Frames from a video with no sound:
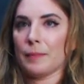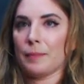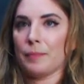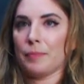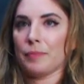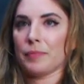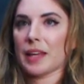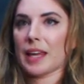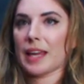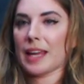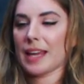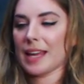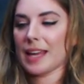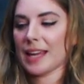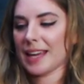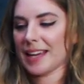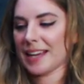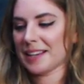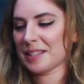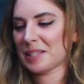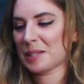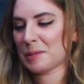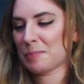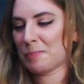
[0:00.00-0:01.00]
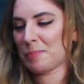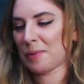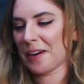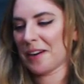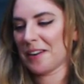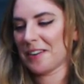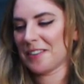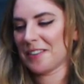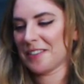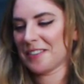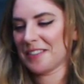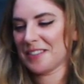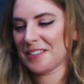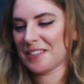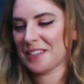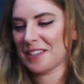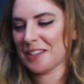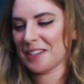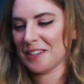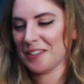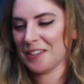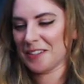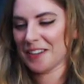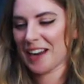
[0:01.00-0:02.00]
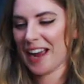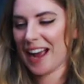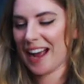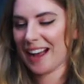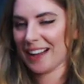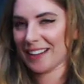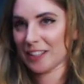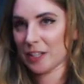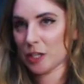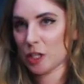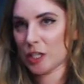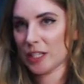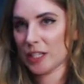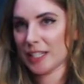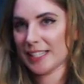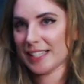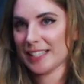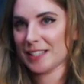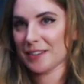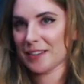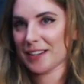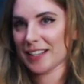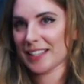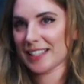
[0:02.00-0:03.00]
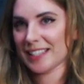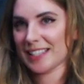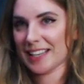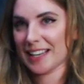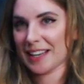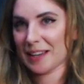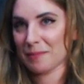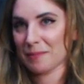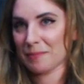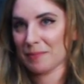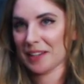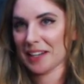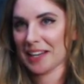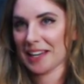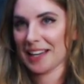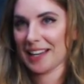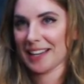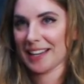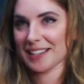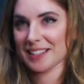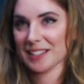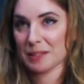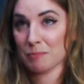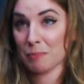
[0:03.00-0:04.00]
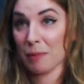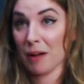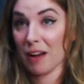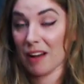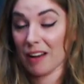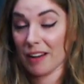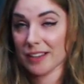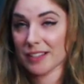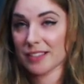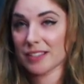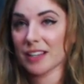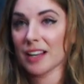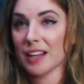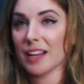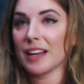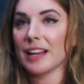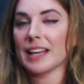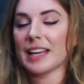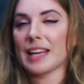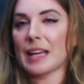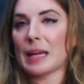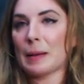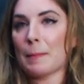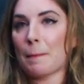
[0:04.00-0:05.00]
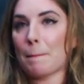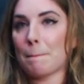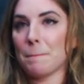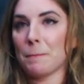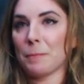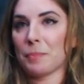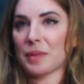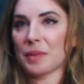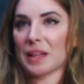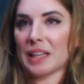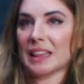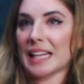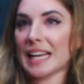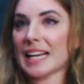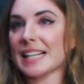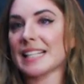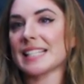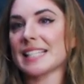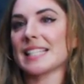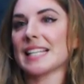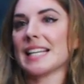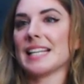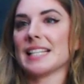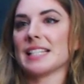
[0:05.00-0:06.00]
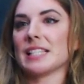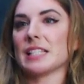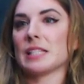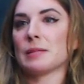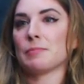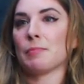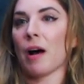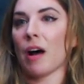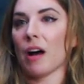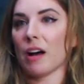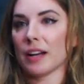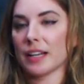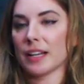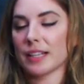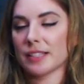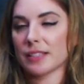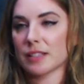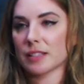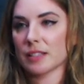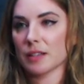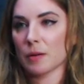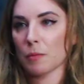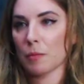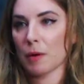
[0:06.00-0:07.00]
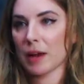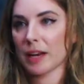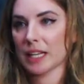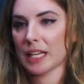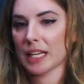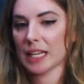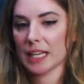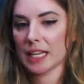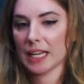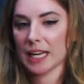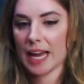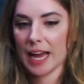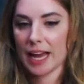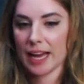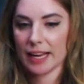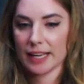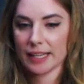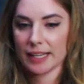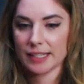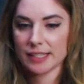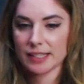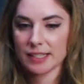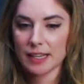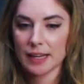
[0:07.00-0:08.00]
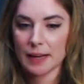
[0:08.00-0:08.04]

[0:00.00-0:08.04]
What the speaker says: He is prone to allergies. You can see him licking his paws. He licks his paws when he has